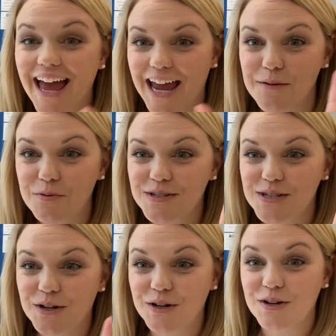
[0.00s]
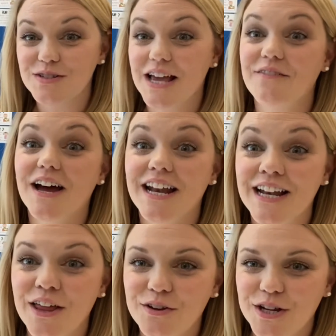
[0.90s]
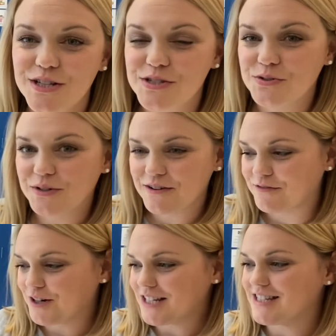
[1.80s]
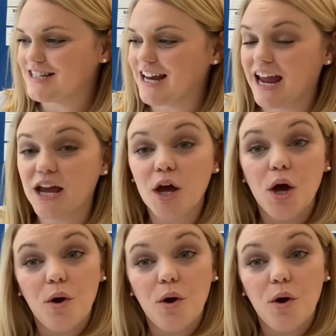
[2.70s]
Hey boys and girls, I've got another good story for us today.